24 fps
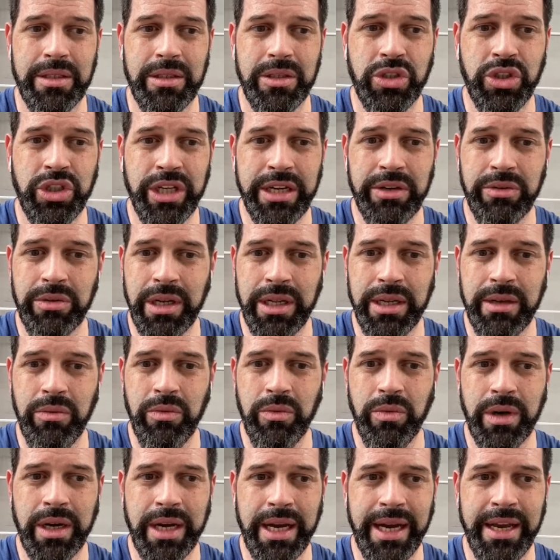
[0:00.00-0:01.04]
Generally
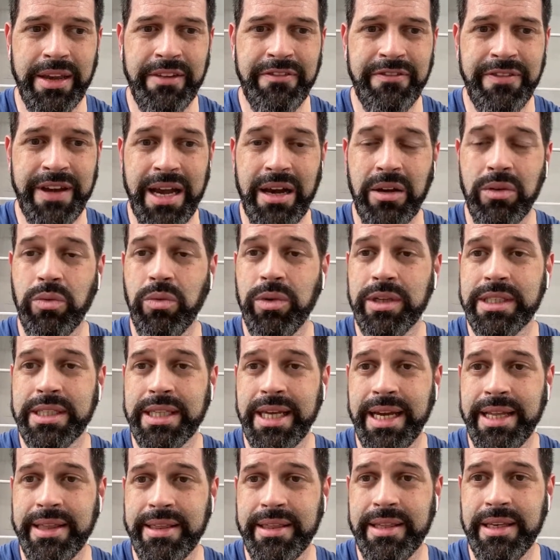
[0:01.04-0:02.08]
what I found was
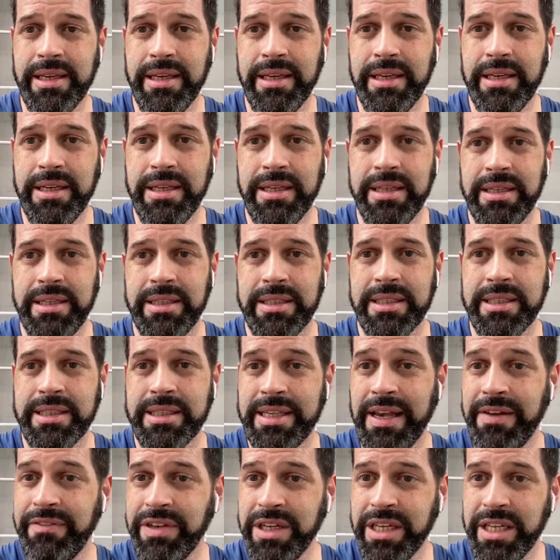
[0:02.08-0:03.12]
that the
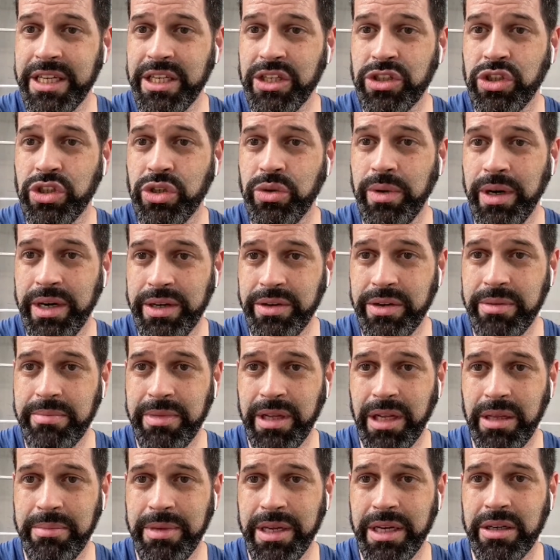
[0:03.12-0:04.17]
70 to 200
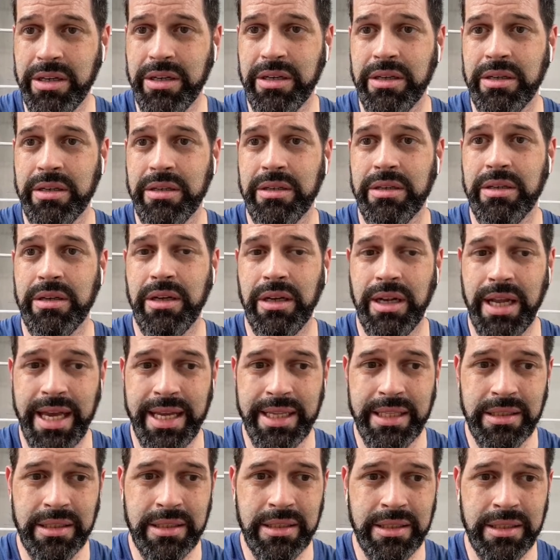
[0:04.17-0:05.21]
millimeter
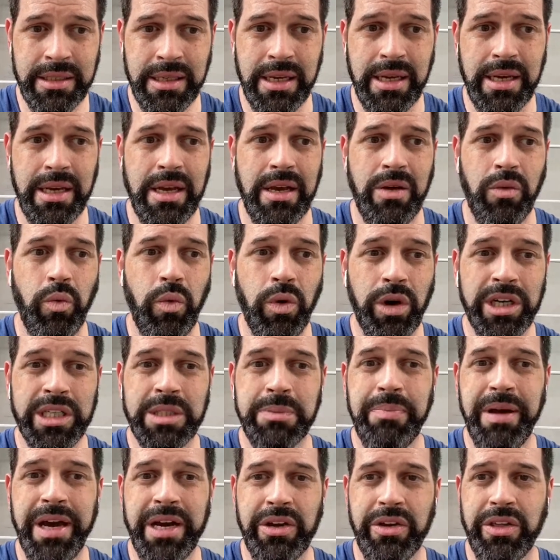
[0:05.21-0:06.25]
lens worked
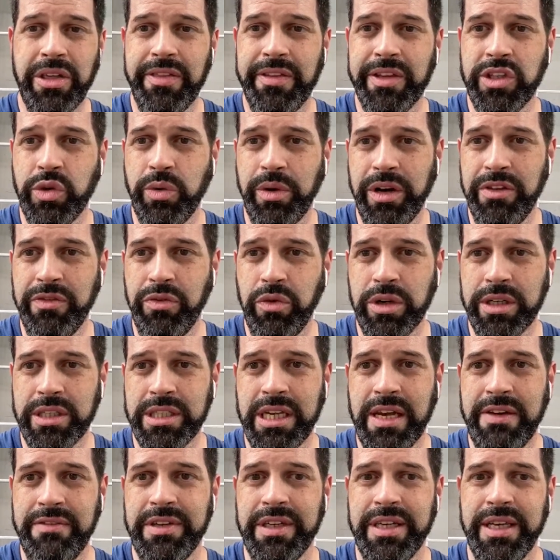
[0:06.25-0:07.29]
better than the 24 to
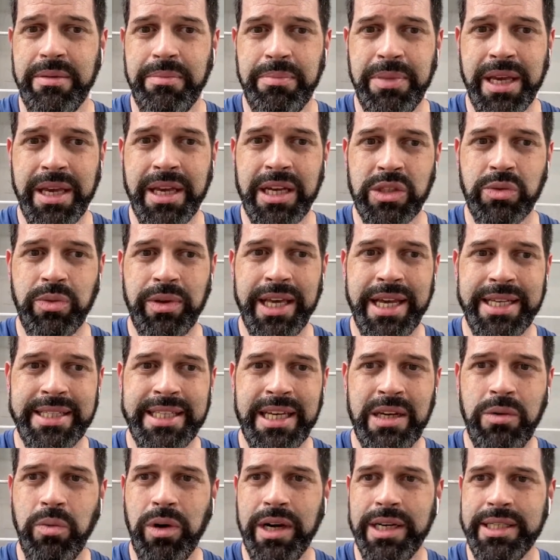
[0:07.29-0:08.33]
70, because what that
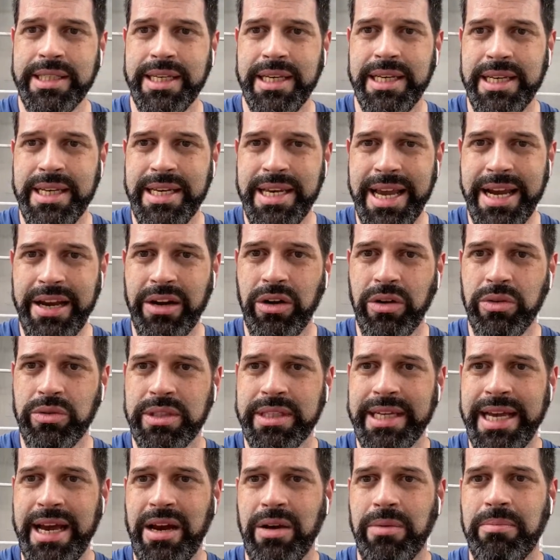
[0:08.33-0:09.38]
did was it narrowed
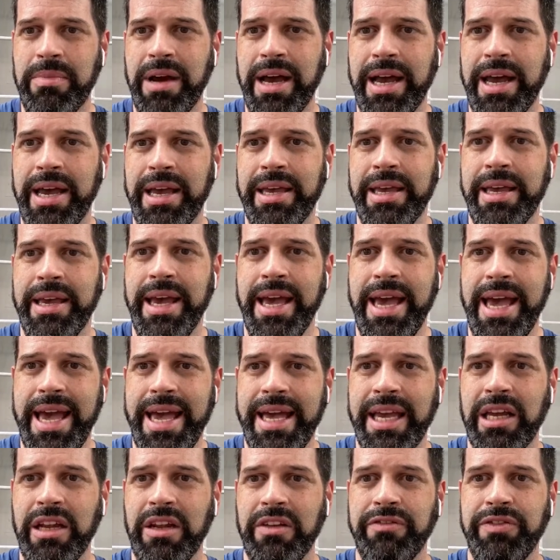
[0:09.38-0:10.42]
down my
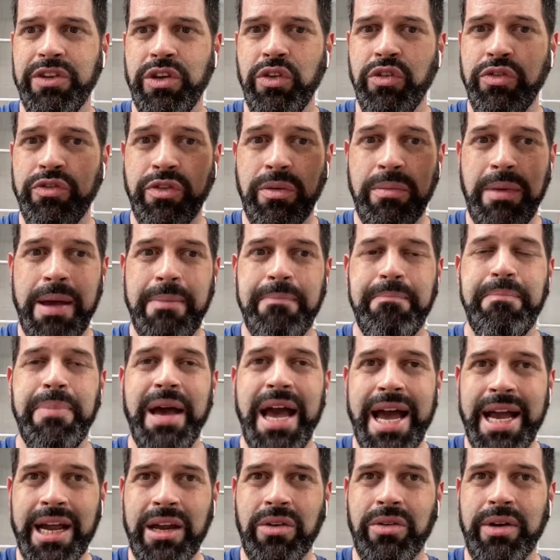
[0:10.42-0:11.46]
angle of view for my
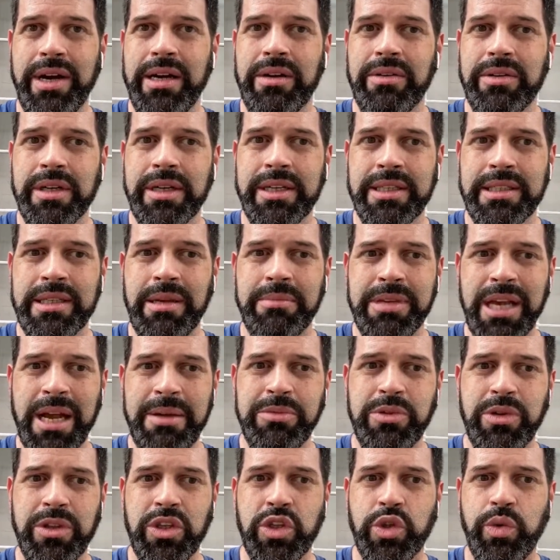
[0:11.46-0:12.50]
background. Because sometimes
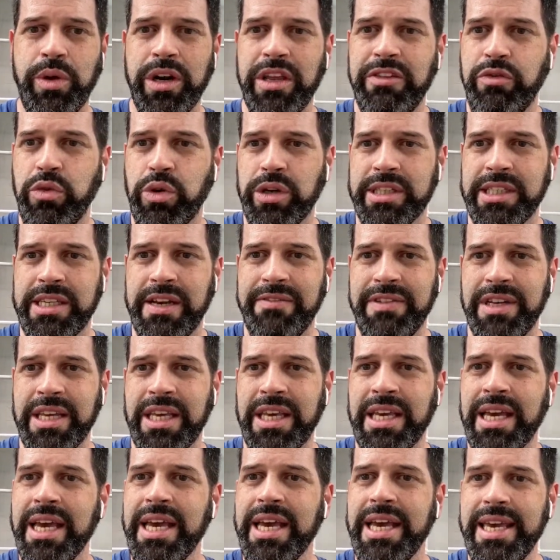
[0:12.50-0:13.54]
with the 24 to 70,
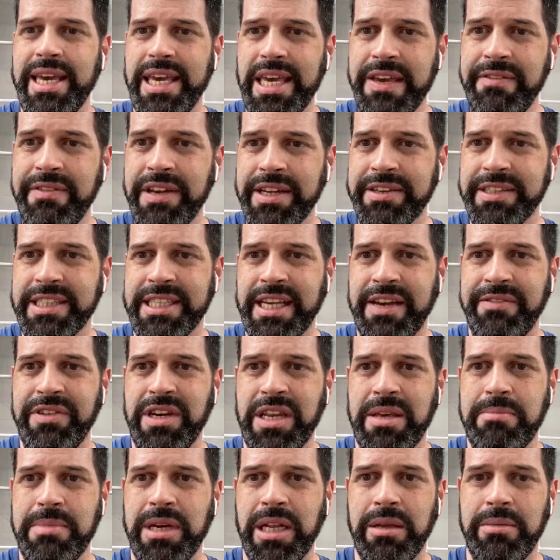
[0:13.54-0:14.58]
even at 70
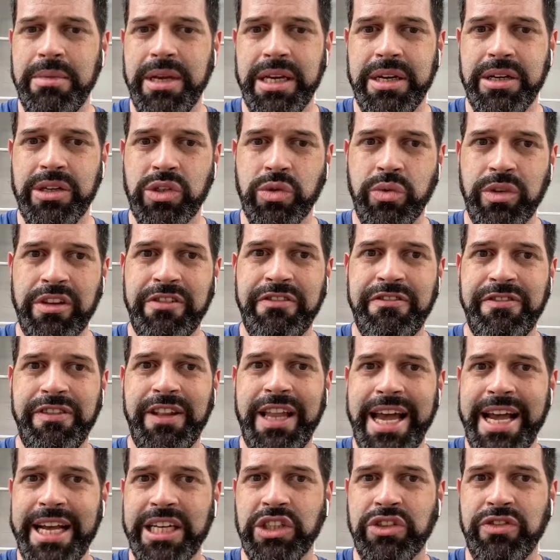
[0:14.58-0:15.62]
millimeters, when the
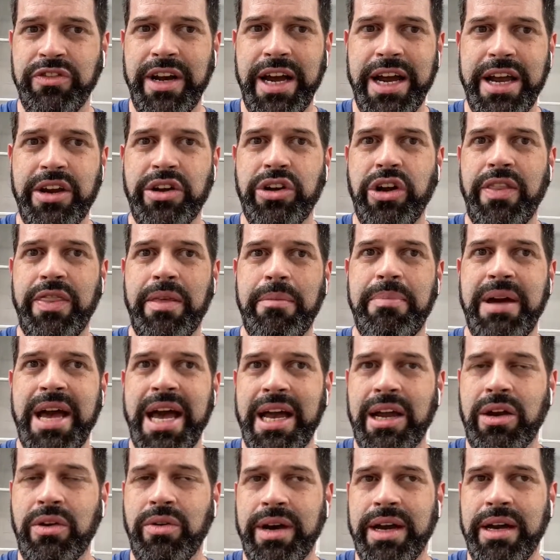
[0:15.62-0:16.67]
flash fired on the
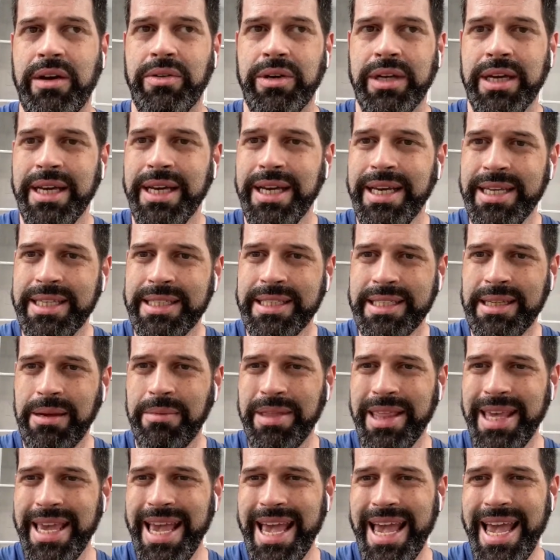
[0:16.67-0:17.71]
background, some of
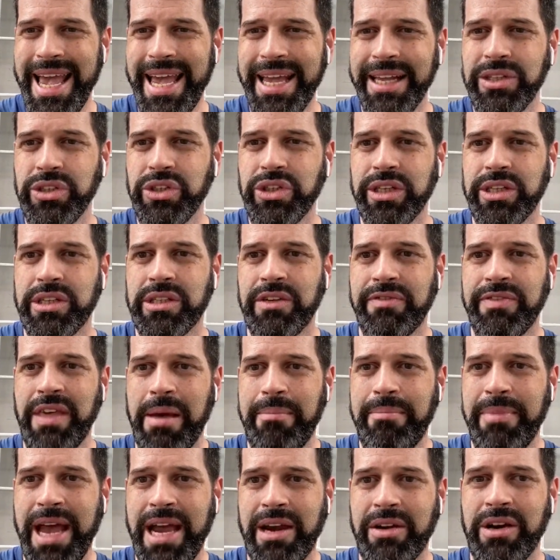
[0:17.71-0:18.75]
the edges of that
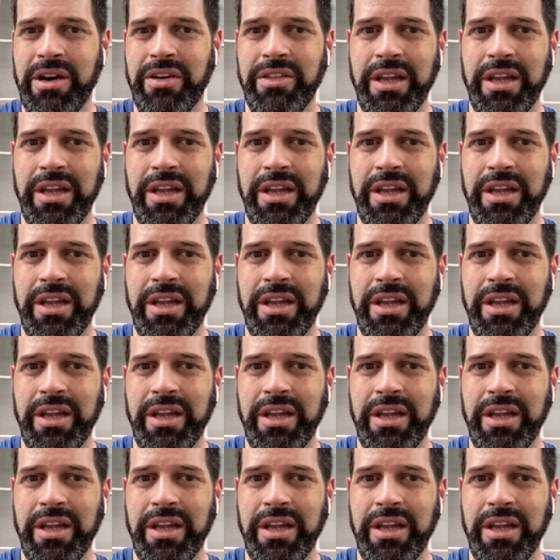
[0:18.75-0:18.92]
background,